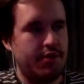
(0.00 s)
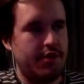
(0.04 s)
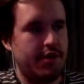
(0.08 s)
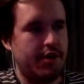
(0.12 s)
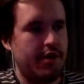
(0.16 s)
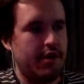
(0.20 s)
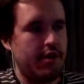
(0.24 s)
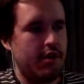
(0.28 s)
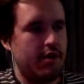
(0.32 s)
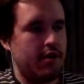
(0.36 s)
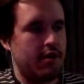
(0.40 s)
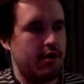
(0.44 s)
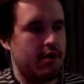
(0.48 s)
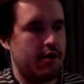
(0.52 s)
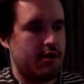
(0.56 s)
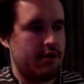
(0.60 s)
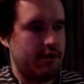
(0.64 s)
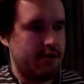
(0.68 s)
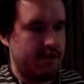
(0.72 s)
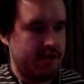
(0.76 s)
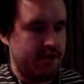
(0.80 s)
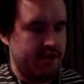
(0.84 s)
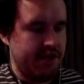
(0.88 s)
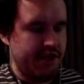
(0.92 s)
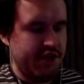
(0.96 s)
They're
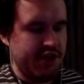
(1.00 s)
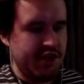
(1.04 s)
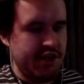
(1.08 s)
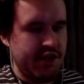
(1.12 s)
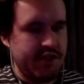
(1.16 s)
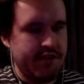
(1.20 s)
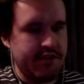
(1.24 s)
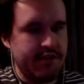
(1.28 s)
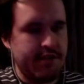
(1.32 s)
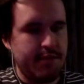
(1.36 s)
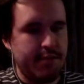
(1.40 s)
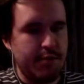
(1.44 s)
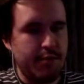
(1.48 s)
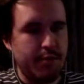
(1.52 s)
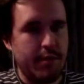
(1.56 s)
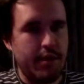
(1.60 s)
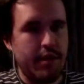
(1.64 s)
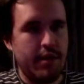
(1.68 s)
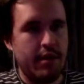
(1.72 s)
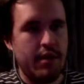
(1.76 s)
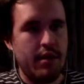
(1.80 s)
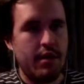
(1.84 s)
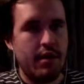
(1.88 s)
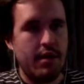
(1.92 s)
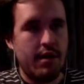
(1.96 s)
EJ
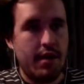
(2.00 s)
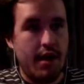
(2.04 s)
temperament.